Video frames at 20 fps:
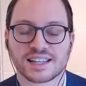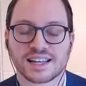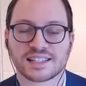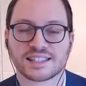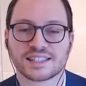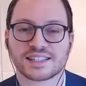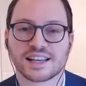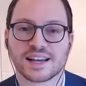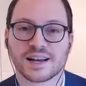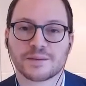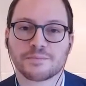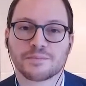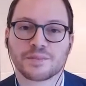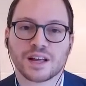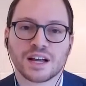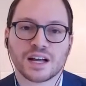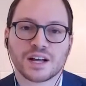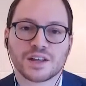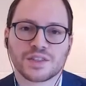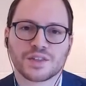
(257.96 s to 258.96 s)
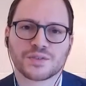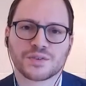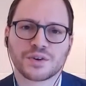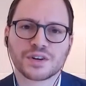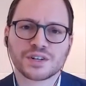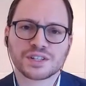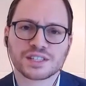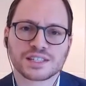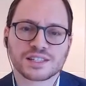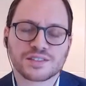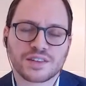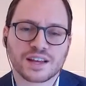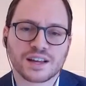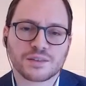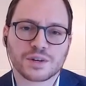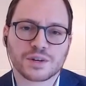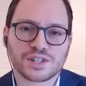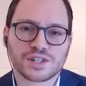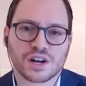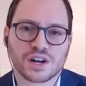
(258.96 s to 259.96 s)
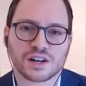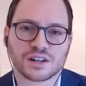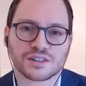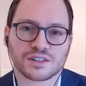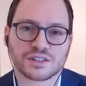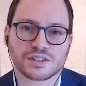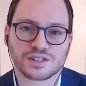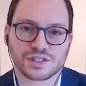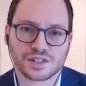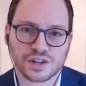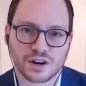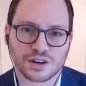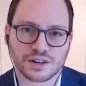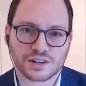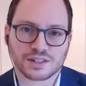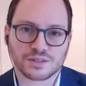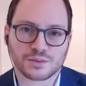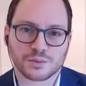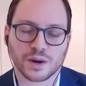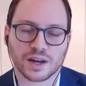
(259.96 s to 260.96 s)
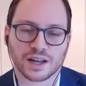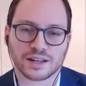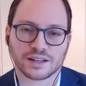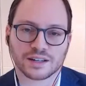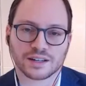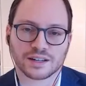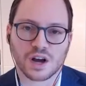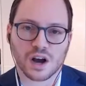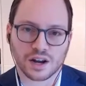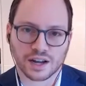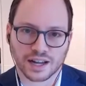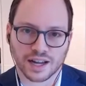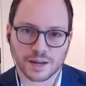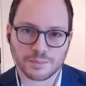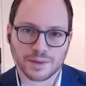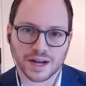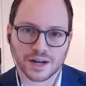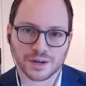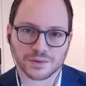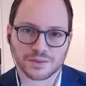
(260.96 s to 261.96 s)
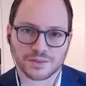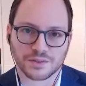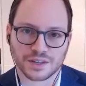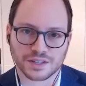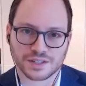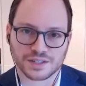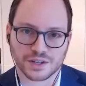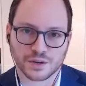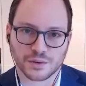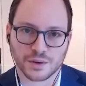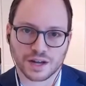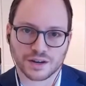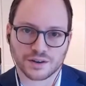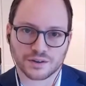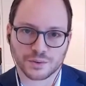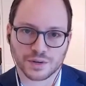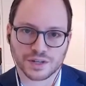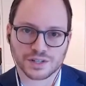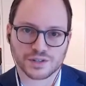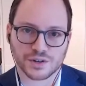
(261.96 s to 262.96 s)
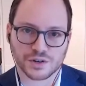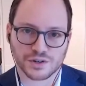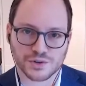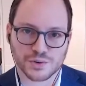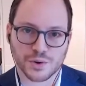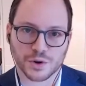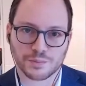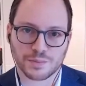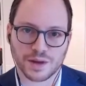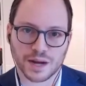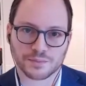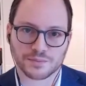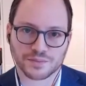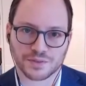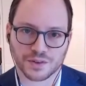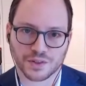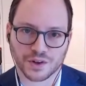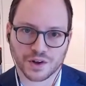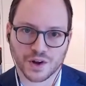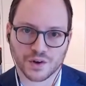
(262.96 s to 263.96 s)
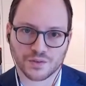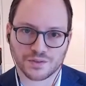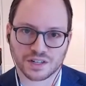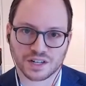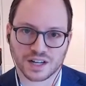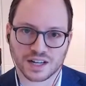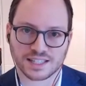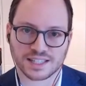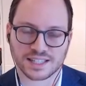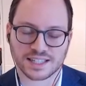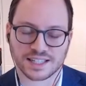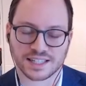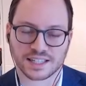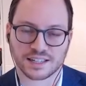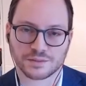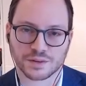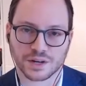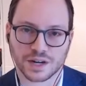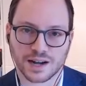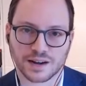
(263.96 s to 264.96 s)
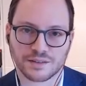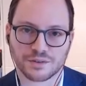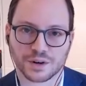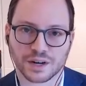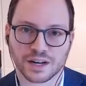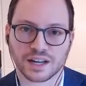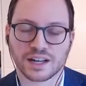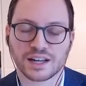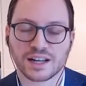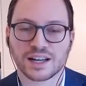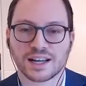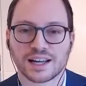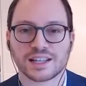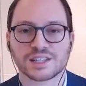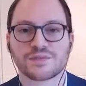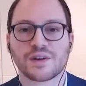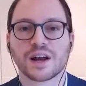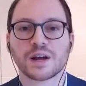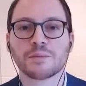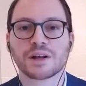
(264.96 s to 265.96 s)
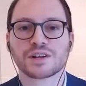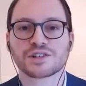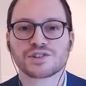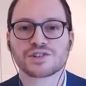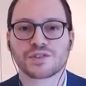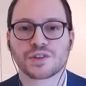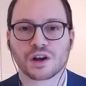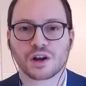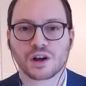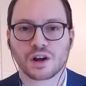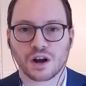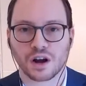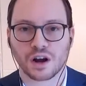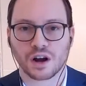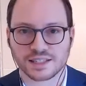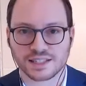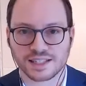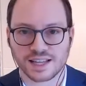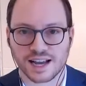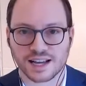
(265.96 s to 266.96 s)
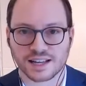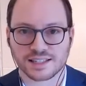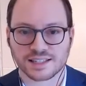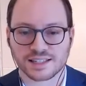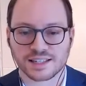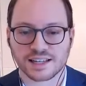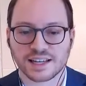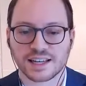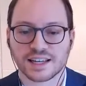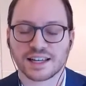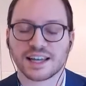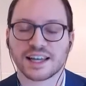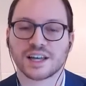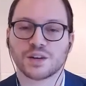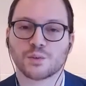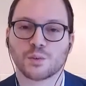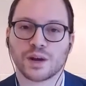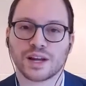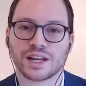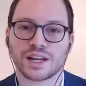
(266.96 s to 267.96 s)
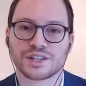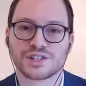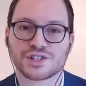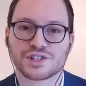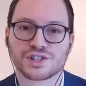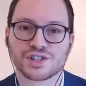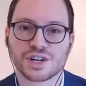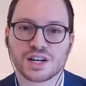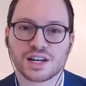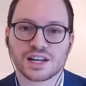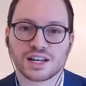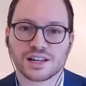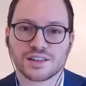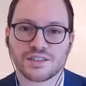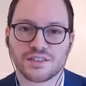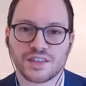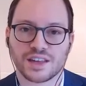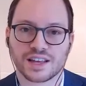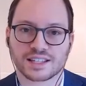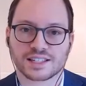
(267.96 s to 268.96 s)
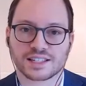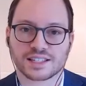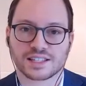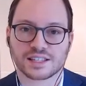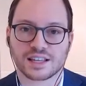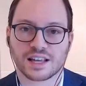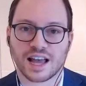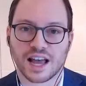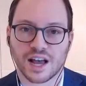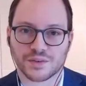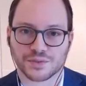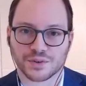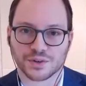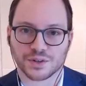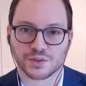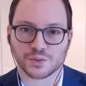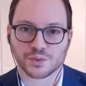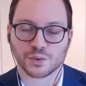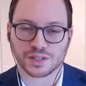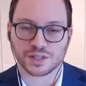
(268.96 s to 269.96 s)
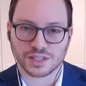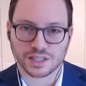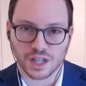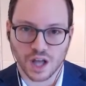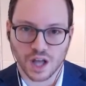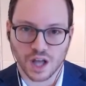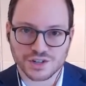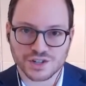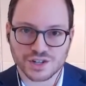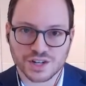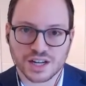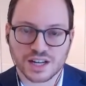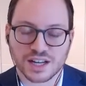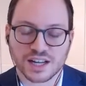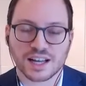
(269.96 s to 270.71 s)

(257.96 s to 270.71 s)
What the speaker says: and the first thing which I'll start when talking about this UN research roadmap for the COVID-19 recovery is very much the context in which this effort was launched.